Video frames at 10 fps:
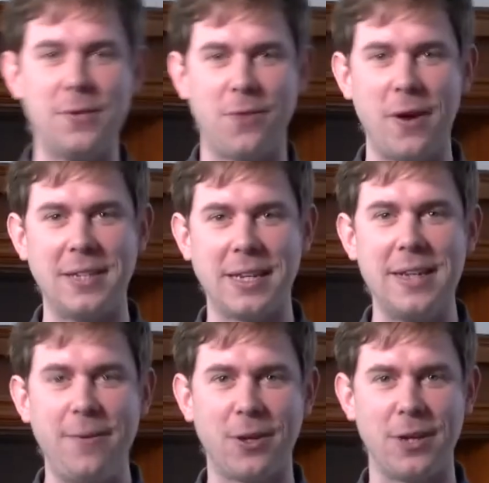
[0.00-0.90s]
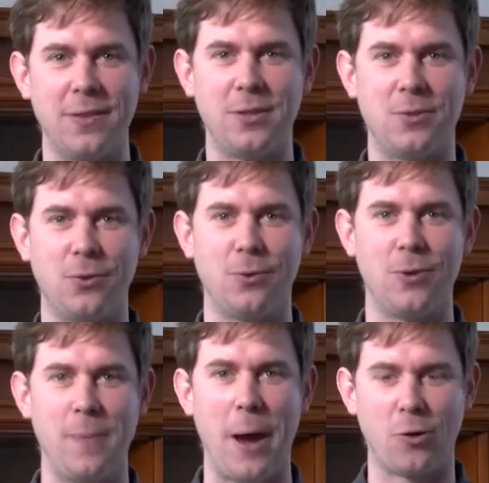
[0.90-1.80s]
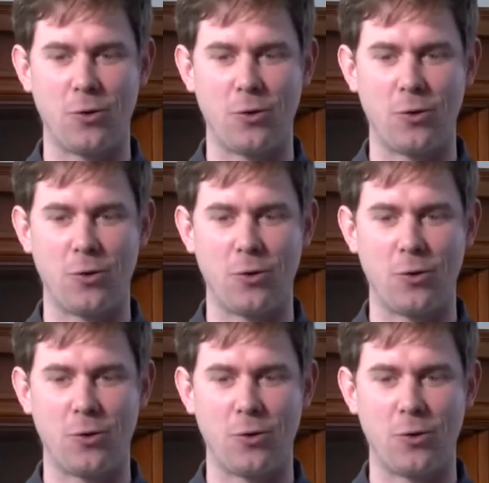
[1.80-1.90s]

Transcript: It's very significant, this story about